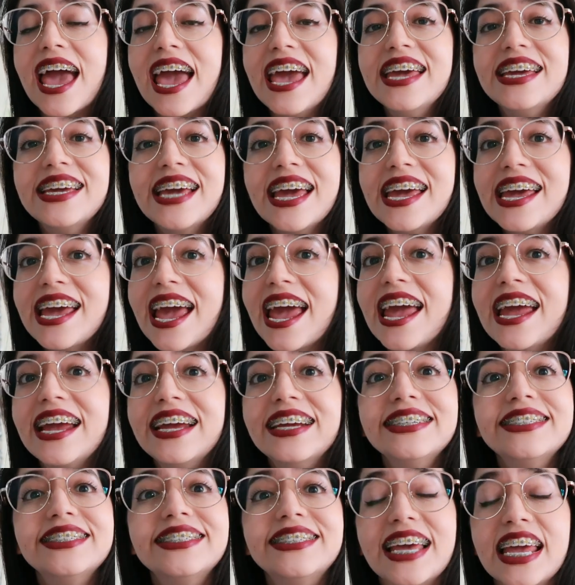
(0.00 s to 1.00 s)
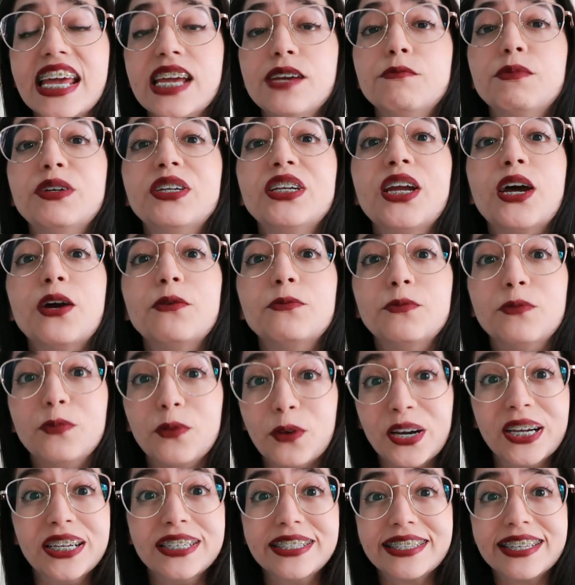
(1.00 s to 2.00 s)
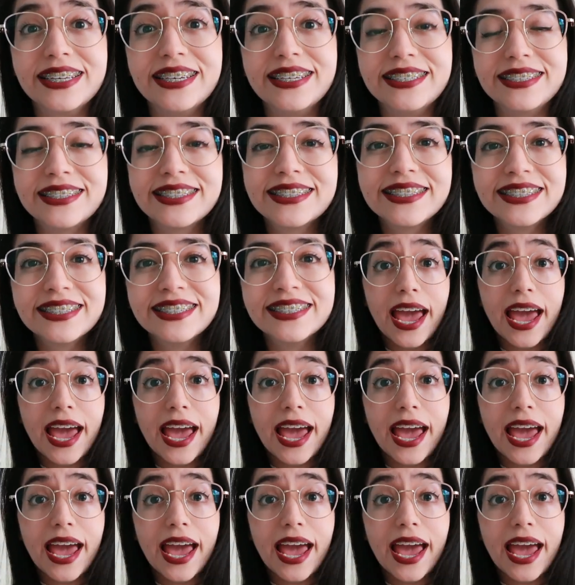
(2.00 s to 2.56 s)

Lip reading: aka Damon braces.